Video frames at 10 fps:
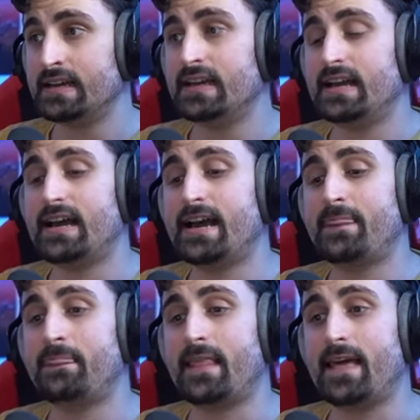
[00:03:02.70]

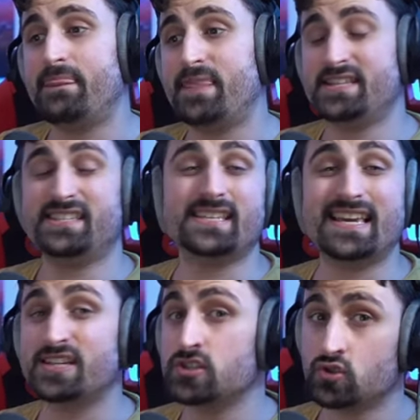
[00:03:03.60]
And, and this is
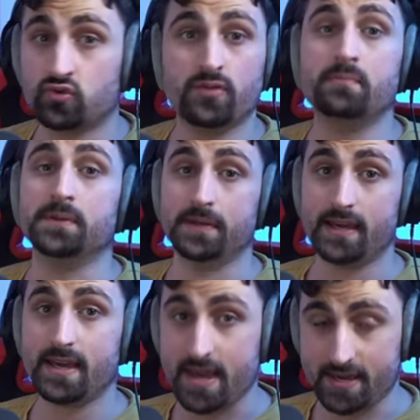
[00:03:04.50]
extremely
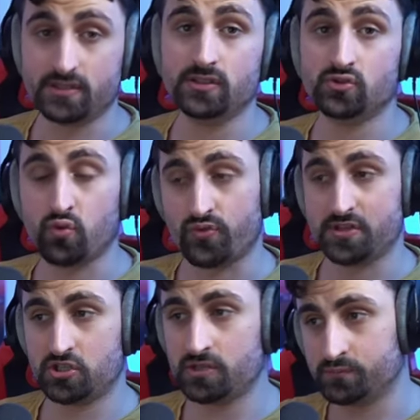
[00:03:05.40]
easy to
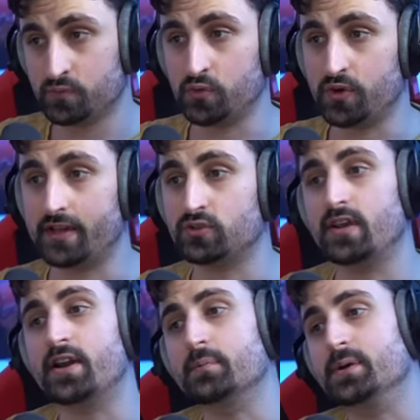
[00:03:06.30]
reach. We'll get to
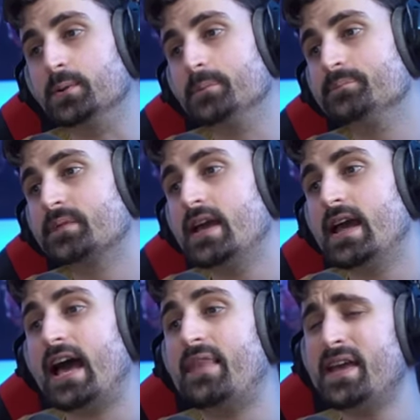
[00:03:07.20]
that in a minute.
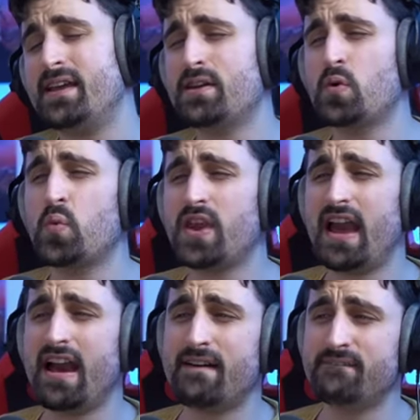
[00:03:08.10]
And then we
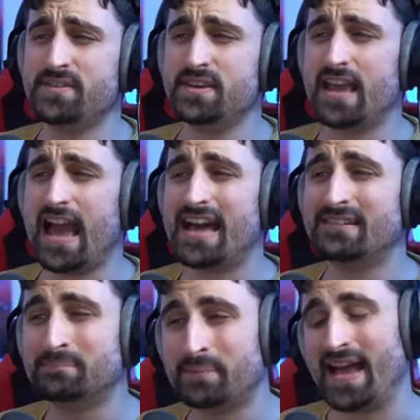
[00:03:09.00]
have the
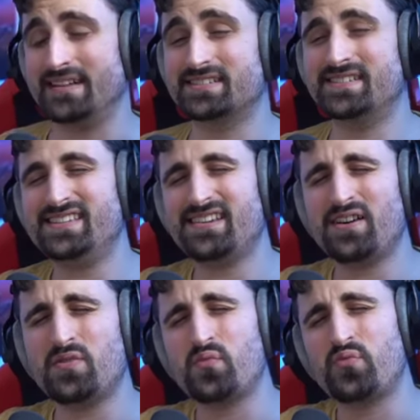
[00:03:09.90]
advanced. These
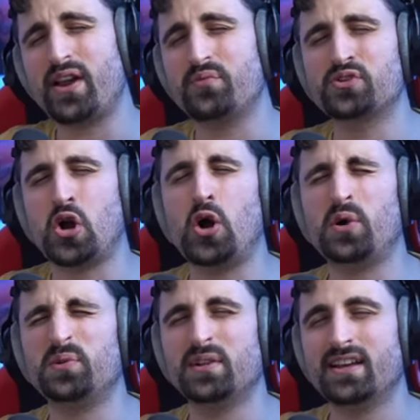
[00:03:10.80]
are what I would call